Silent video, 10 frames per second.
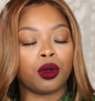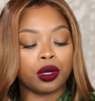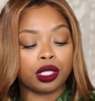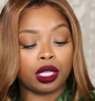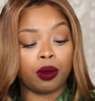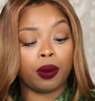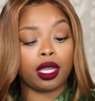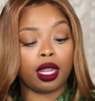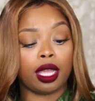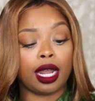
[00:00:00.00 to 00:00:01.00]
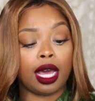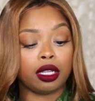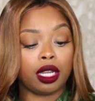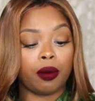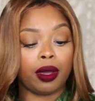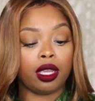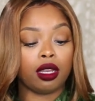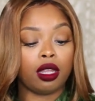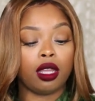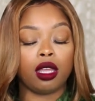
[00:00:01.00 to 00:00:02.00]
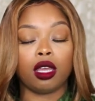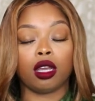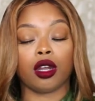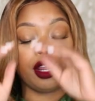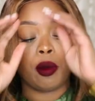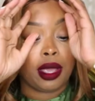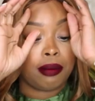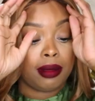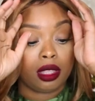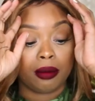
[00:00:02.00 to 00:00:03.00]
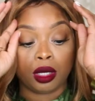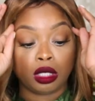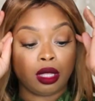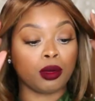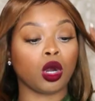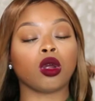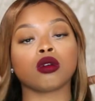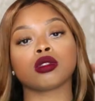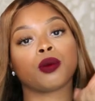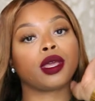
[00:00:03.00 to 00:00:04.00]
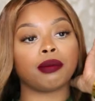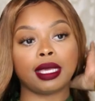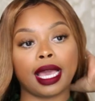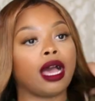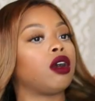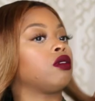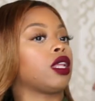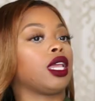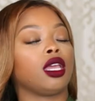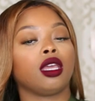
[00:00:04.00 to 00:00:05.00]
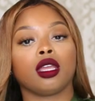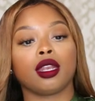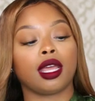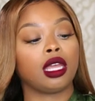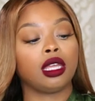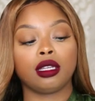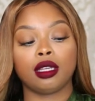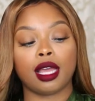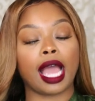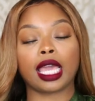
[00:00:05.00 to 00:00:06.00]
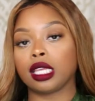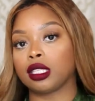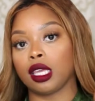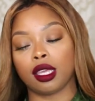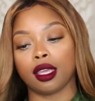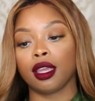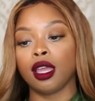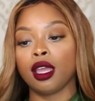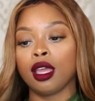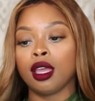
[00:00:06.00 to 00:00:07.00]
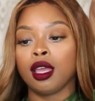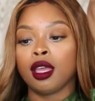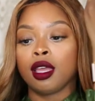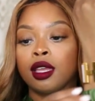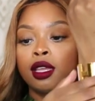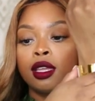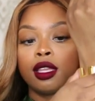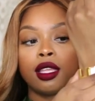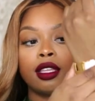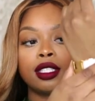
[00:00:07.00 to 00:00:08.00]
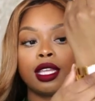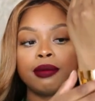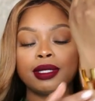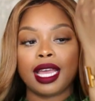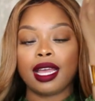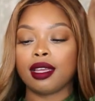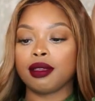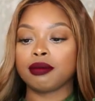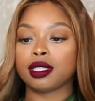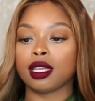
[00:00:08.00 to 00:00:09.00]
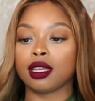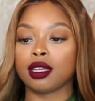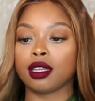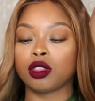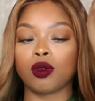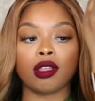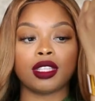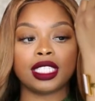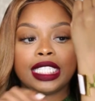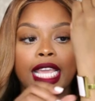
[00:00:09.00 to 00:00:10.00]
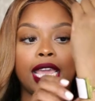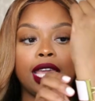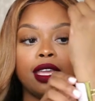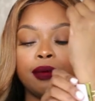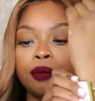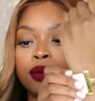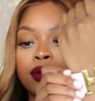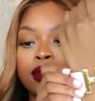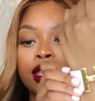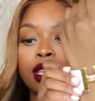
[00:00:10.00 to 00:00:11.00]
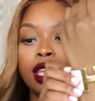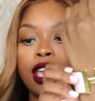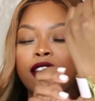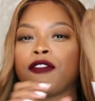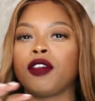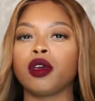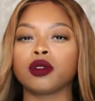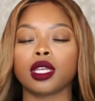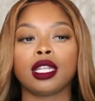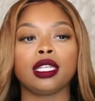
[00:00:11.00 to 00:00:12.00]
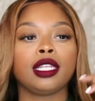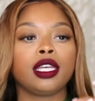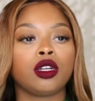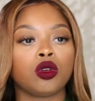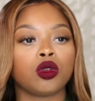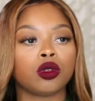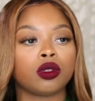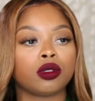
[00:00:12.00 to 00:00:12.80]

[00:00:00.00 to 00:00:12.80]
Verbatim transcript: quarantine weight and holiday weight, girl, they weighing me, them, them girls weighing me out, and I can't take it. Sometimes throughout the day, it feels a little